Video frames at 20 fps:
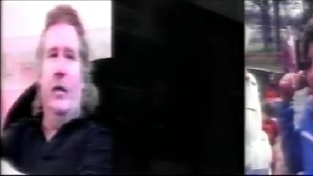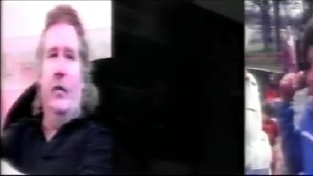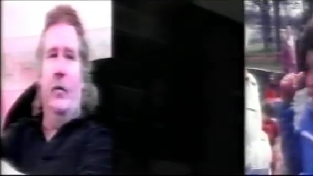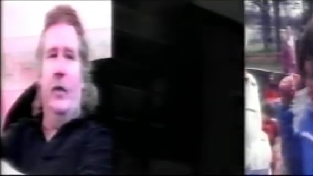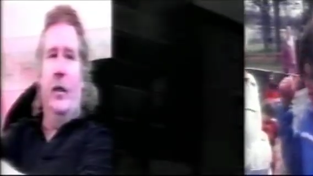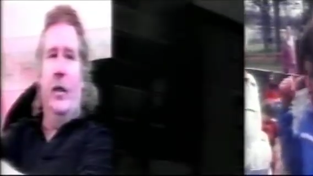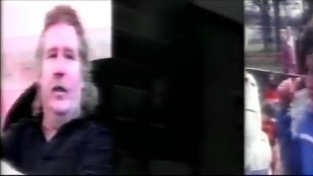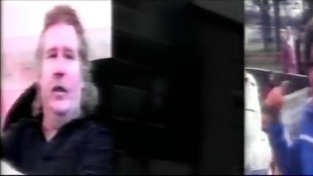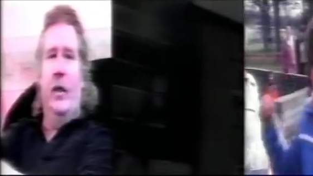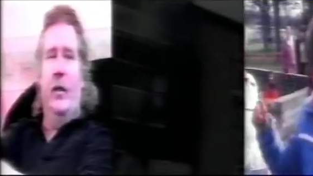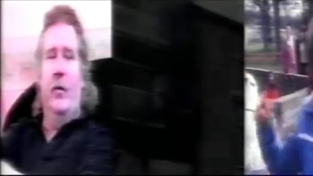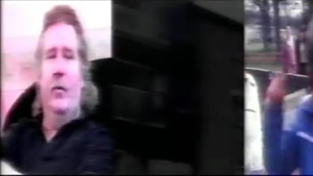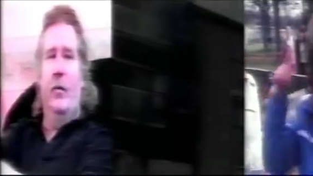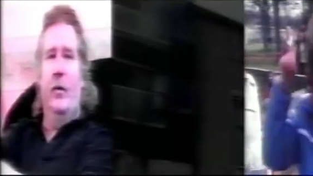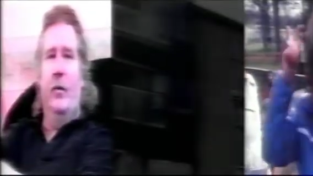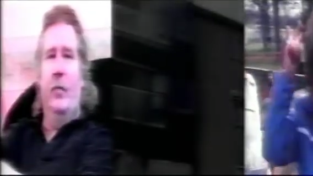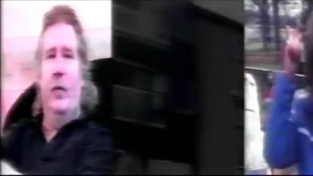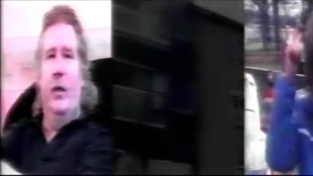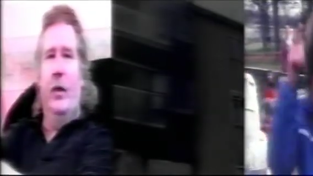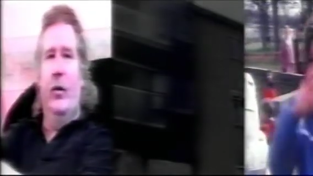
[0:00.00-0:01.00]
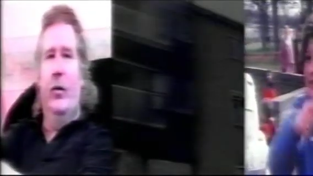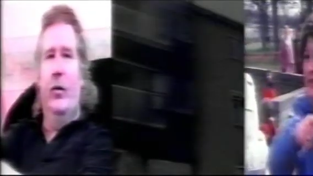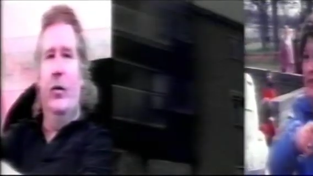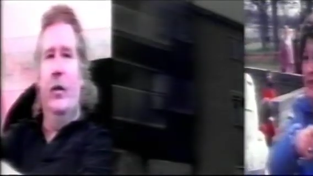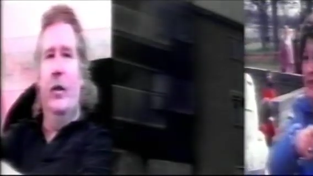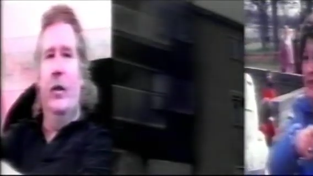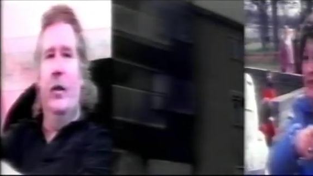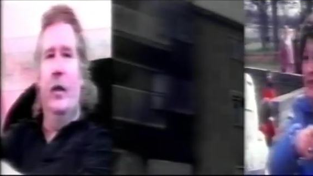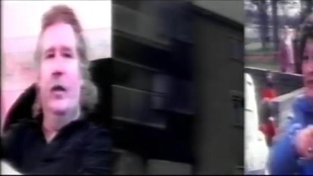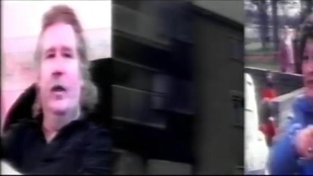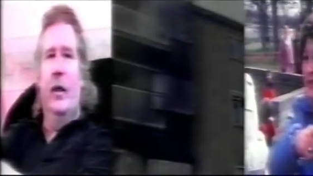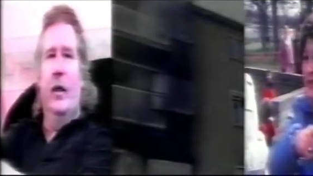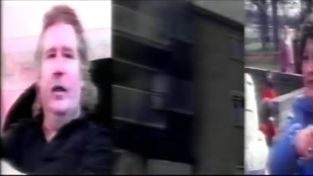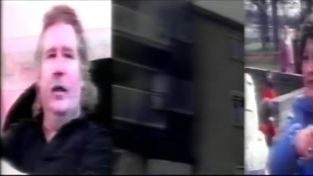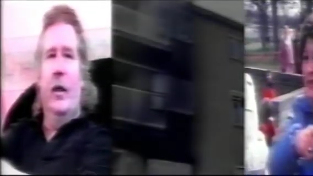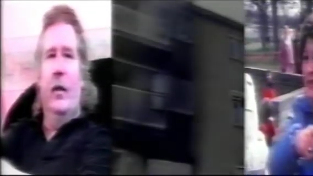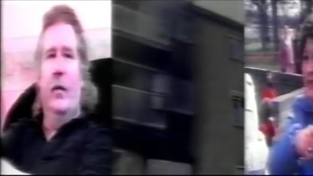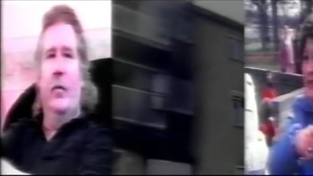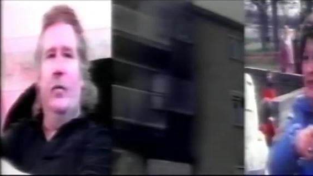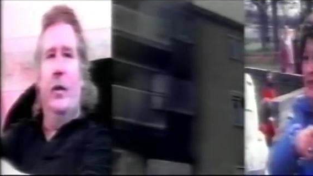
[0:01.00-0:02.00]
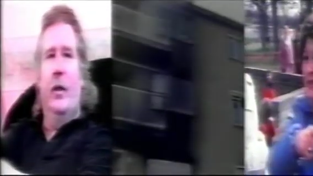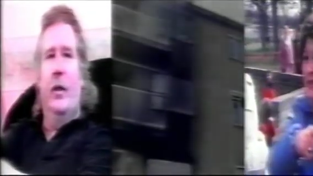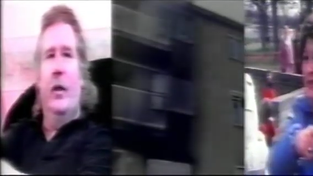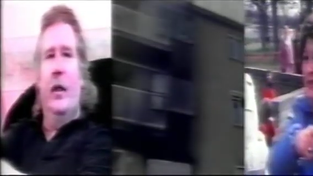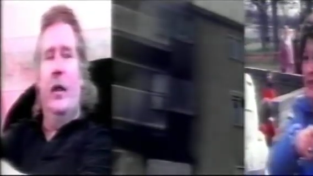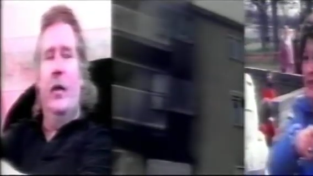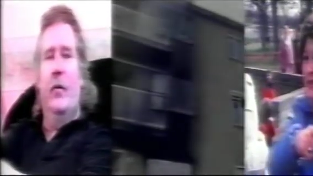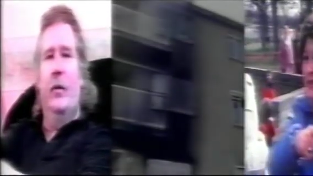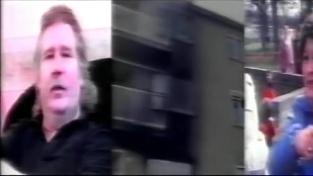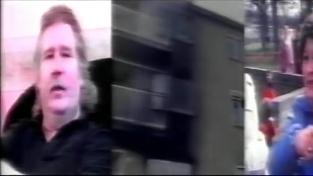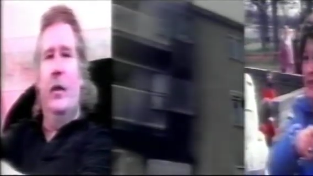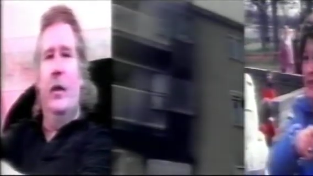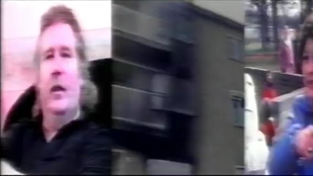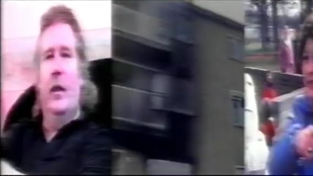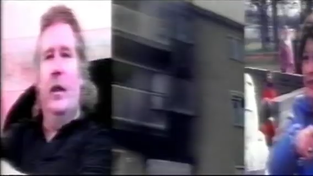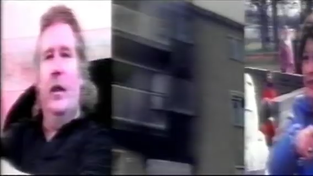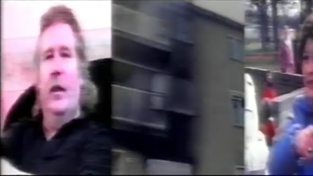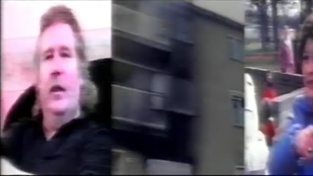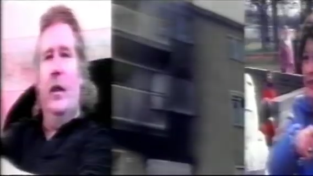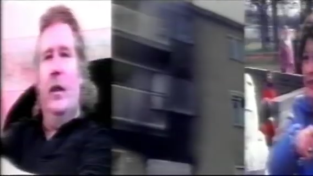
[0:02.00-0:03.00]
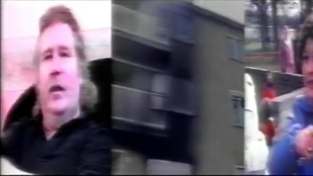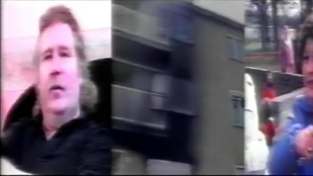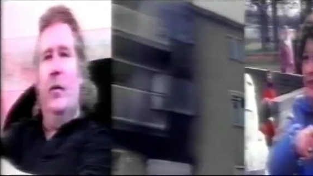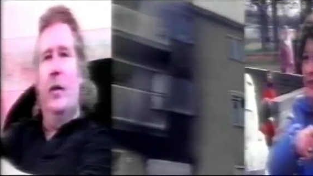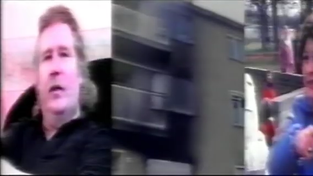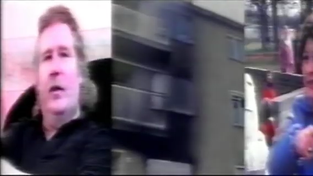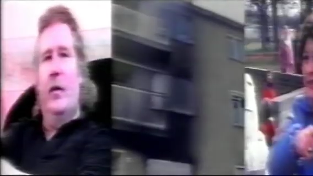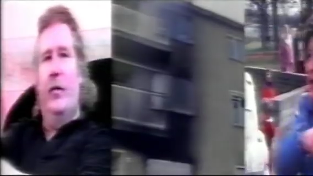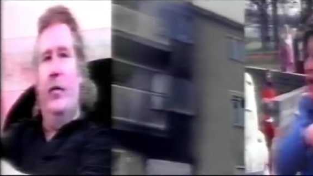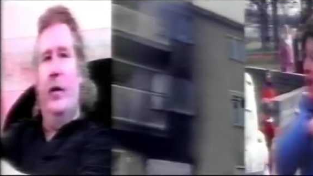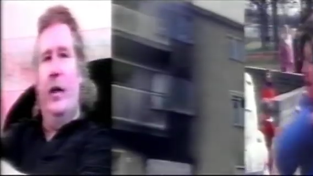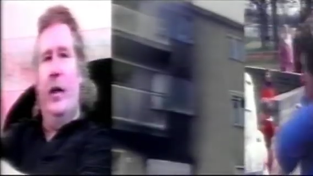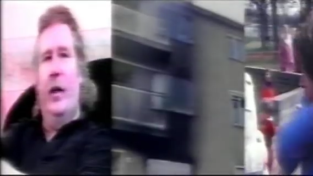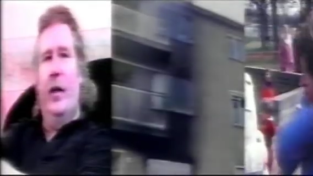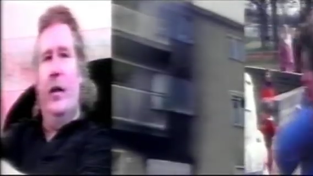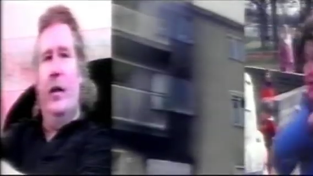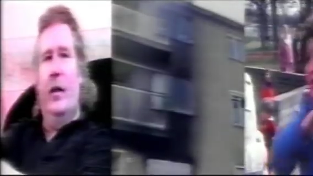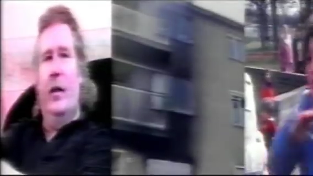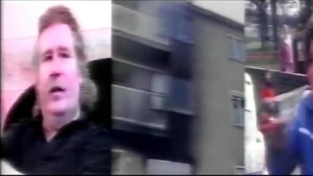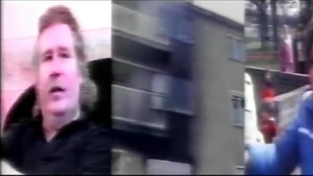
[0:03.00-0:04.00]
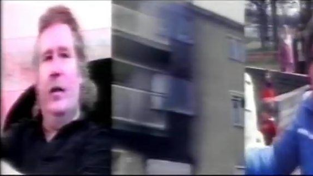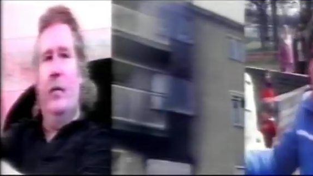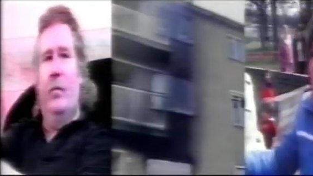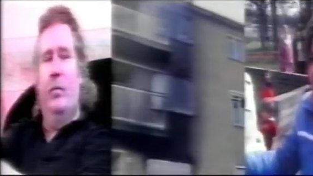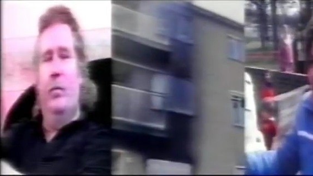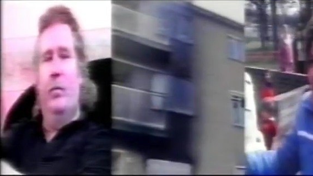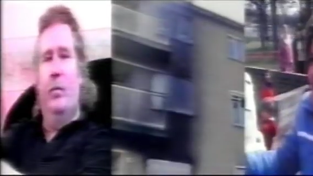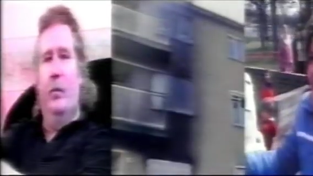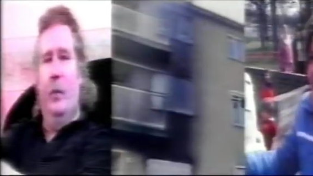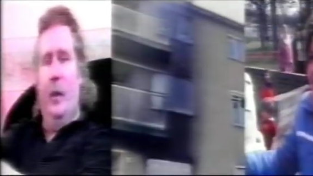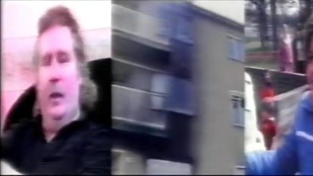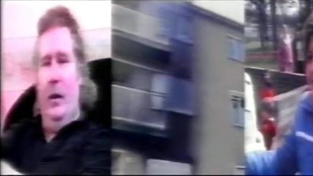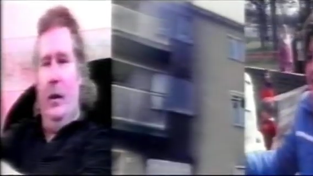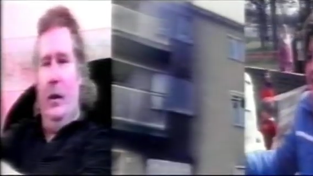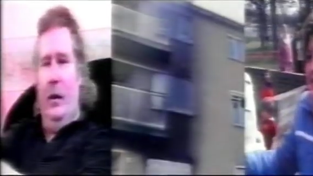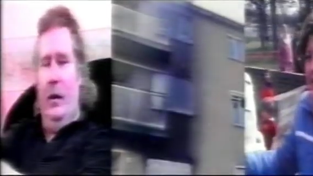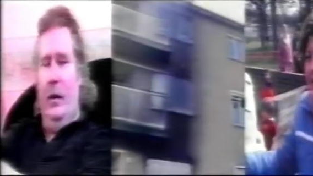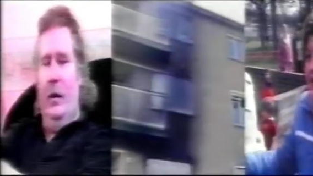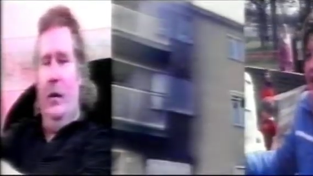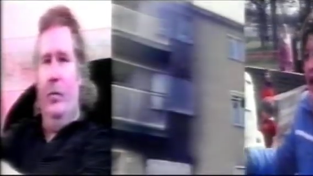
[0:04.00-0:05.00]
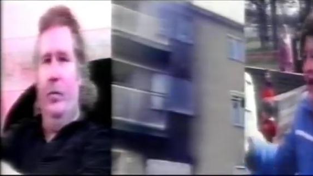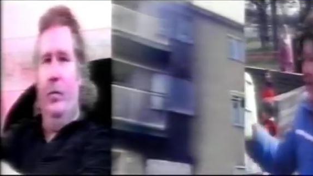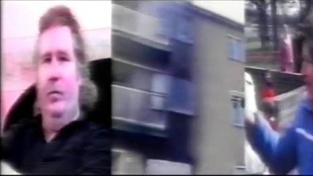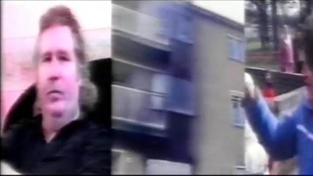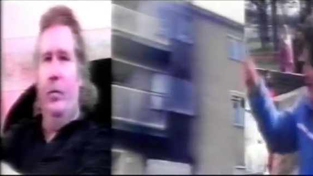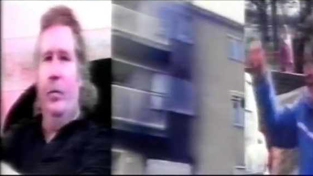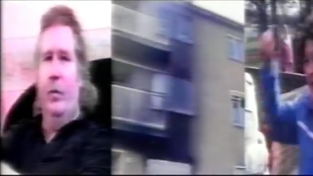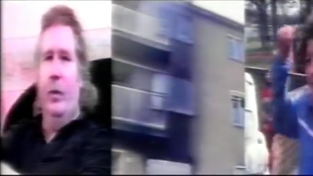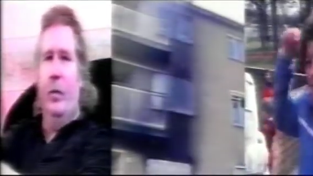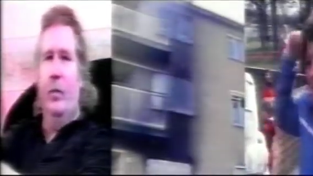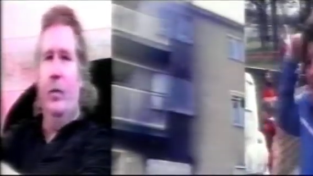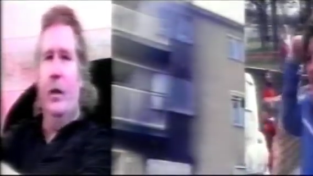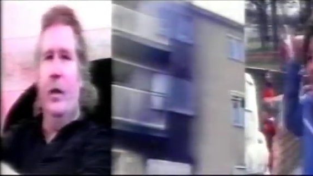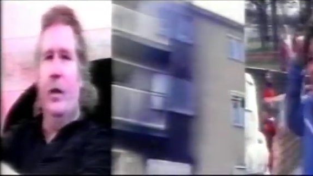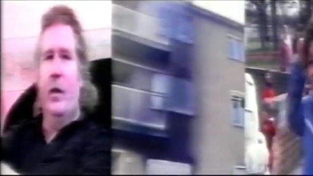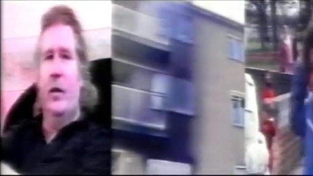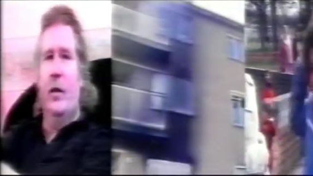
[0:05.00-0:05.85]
it became to be known, began when there was a fire in a place